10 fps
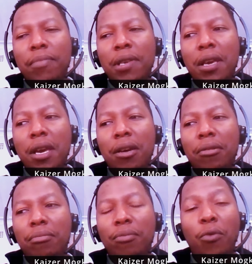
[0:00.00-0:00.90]
yeah,
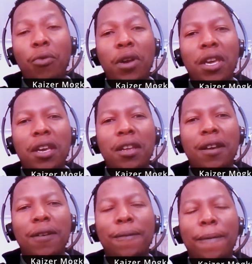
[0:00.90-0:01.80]
we're here
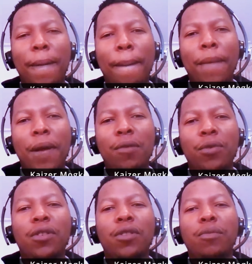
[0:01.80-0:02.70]
now
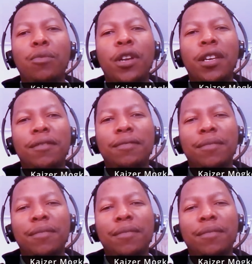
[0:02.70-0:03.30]
with Good Mourning.